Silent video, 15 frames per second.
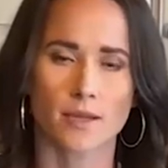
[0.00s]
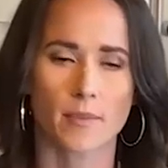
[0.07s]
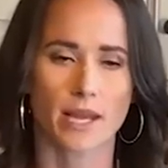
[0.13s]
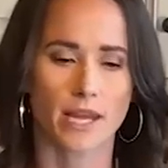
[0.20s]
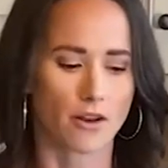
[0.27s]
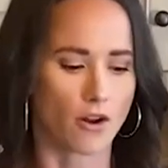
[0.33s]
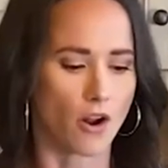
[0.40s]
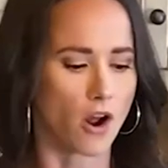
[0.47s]
to
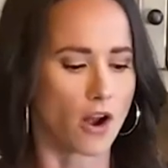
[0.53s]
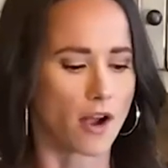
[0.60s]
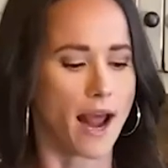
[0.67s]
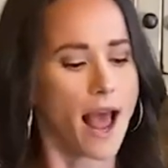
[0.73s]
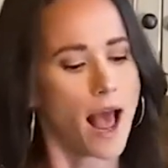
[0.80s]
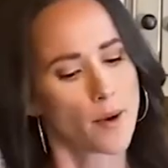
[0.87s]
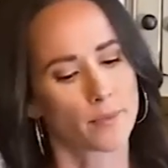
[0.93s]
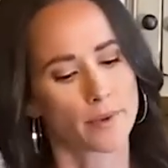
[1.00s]
depend
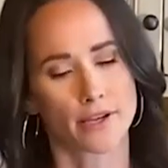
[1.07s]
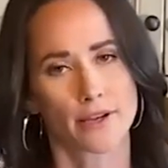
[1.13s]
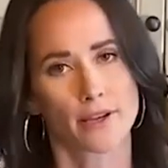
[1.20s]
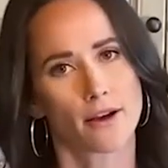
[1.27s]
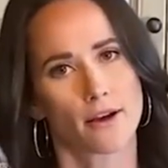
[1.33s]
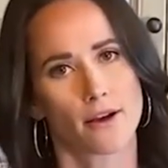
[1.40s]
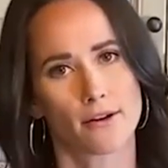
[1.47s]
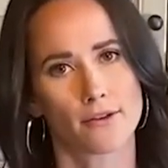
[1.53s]
on how
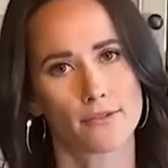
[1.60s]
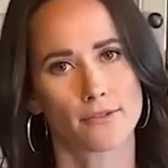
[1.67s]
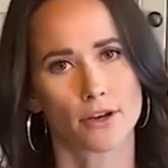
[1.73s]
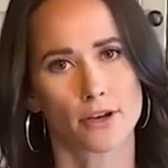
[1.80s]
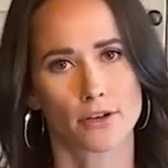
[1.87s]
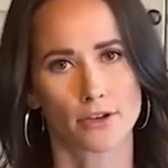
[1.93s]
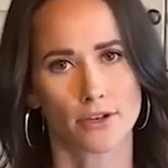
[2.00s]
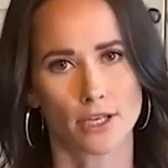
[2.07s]
big of
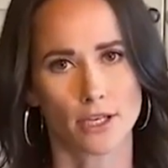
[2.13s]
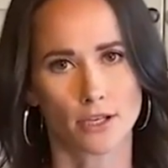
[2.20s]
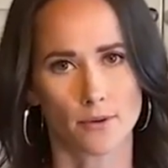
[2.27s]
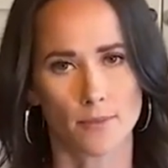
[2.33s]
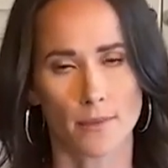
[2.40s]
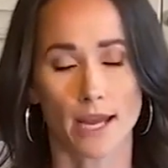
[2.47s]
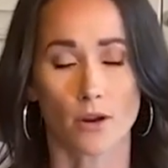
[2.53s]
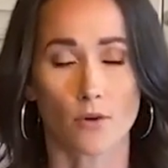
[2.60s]
a cookie
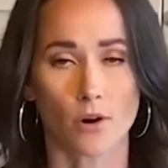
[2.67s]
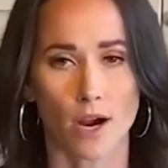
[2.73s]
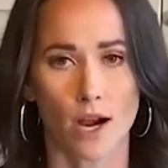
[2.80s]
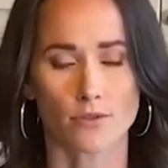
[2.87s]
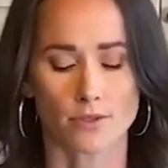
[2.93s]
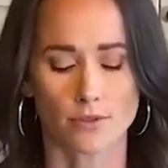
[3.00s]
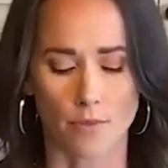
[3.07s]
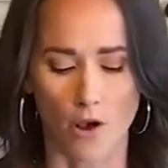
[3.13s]
you make or
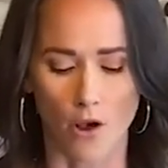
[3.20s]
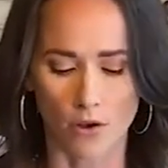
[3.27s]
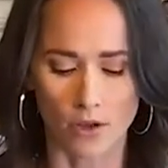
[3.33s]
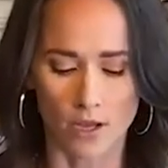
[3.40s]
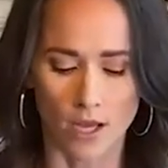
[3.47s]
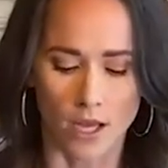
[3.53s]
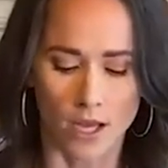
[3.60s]
how small.